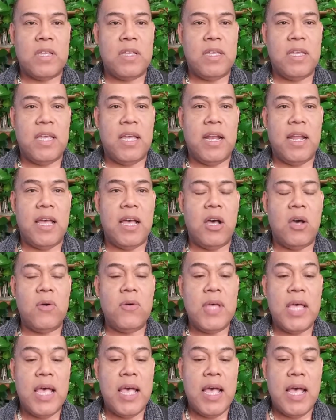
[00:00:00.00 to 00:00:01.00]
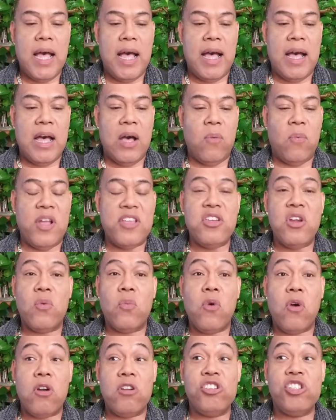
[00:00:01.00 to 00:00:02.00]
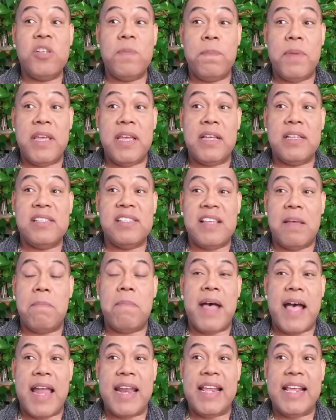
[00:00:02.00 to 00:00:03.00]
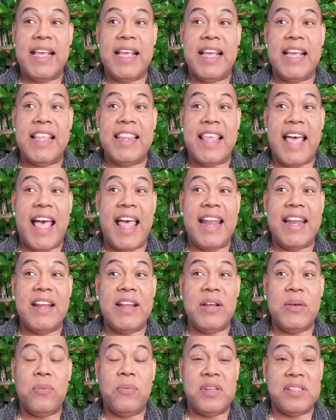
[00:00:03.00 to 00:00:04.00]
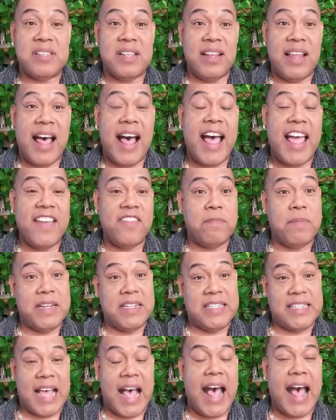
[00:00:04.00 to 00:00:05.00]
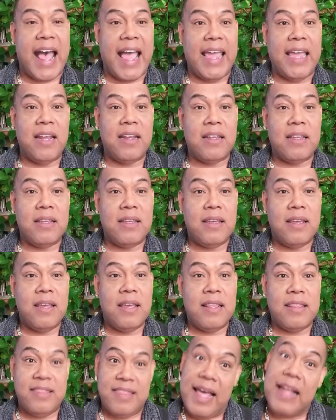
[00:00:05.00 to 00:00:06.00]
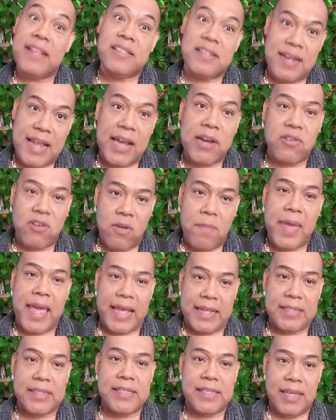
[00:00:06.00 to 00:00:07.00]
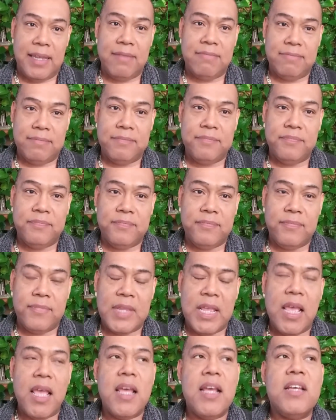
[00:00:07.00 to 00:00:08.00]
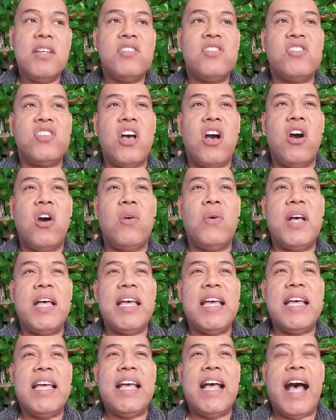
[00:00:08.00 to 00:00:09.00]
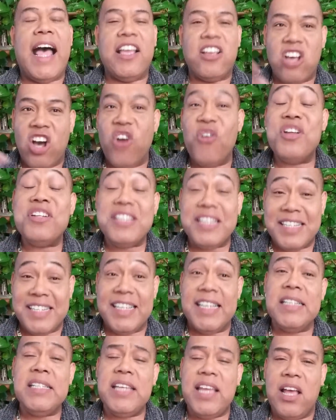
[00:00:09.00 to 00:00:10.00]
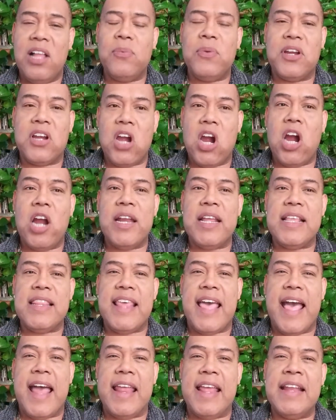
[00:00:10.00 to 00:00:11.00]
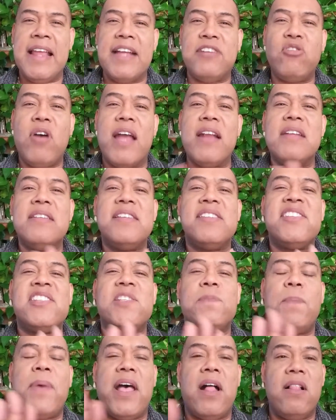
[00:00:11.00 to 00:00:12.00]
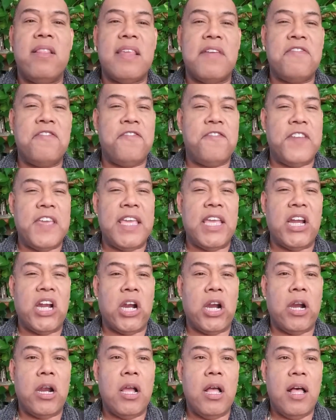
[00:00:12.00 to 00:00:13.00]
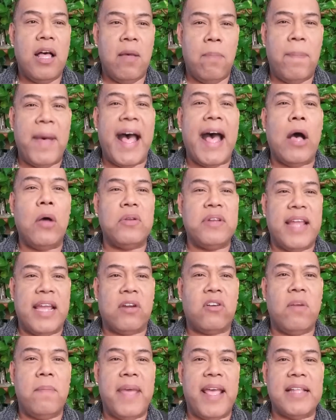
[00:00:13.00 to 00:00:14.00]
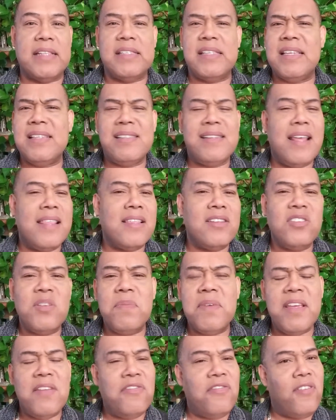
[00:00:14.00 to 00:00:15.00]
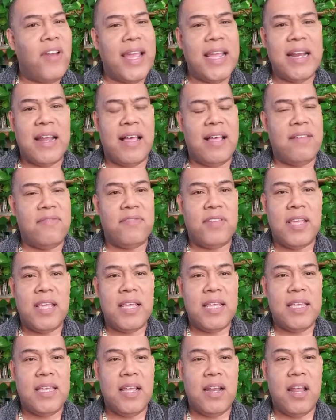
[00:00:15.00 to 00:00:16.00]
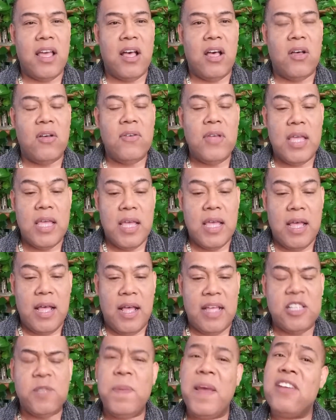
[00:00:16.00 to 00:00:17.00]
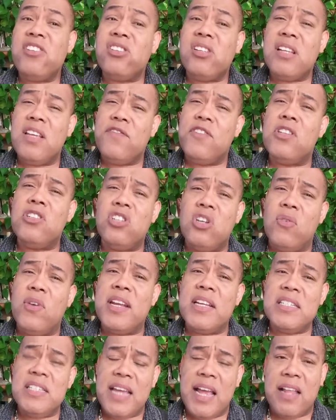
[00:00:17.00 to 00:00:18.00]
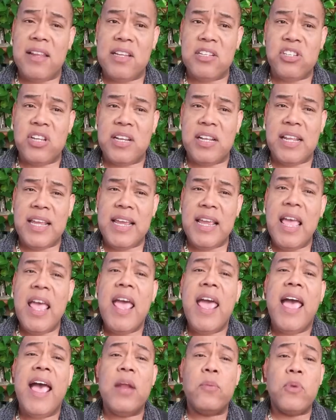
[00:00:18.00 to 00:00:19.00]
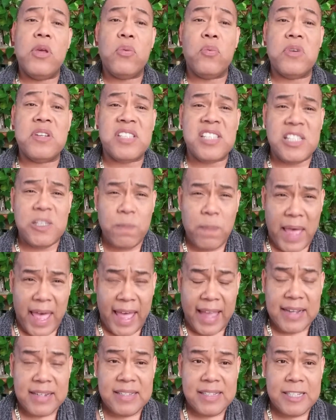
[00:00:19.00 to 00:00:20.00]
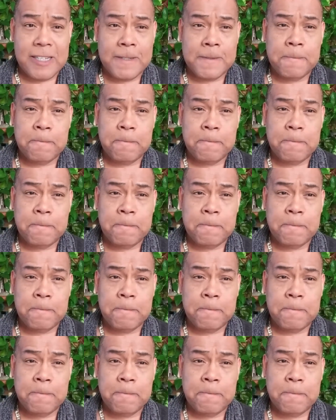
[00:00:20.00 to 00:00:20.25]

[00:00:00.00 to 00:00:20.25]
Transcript: You know, when you're worshiping somebody that was alive but died, that's necromancy. So I go into detail regarding that, and I try to dispel the fear about necromancy. It's nothing to be afraid of, you know, especially if you do it intelligently and with respect.